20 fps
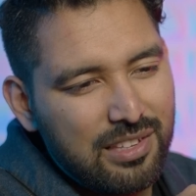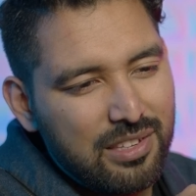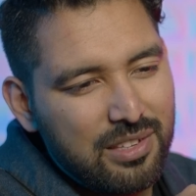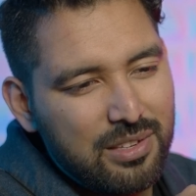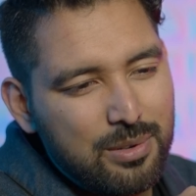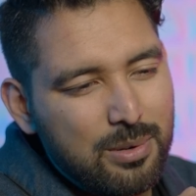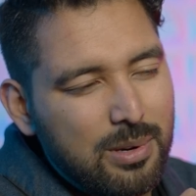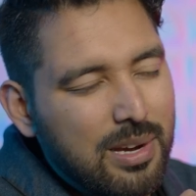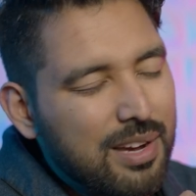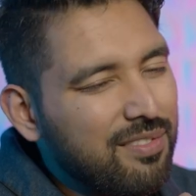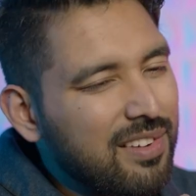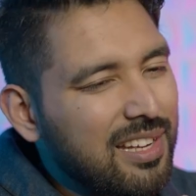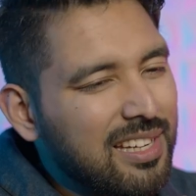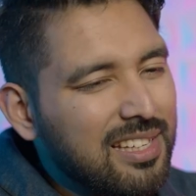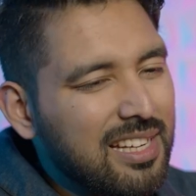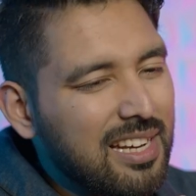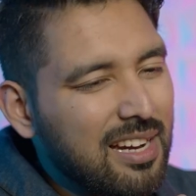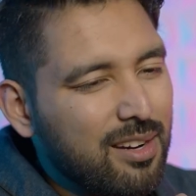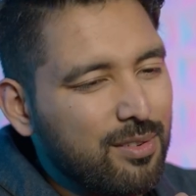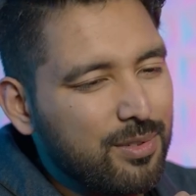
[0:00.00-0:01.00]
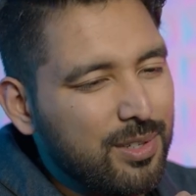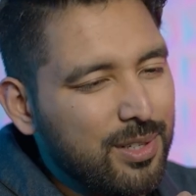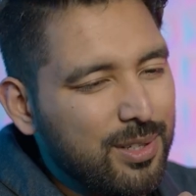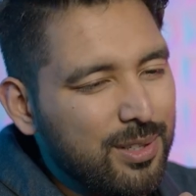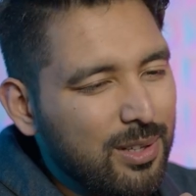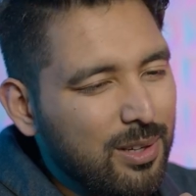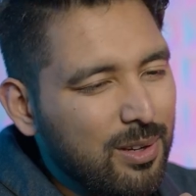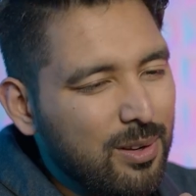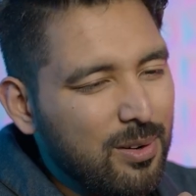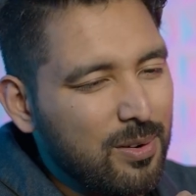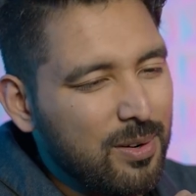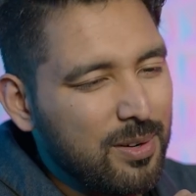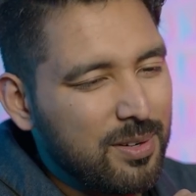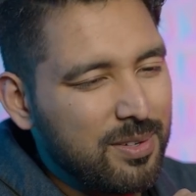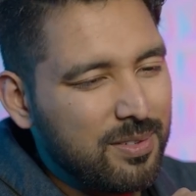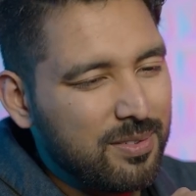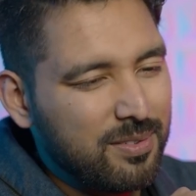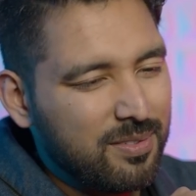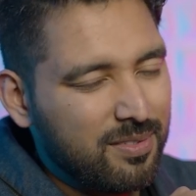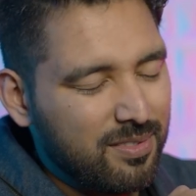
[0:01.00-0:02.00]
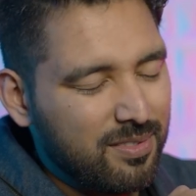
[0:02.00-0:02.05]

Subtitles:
you have encountered the Lord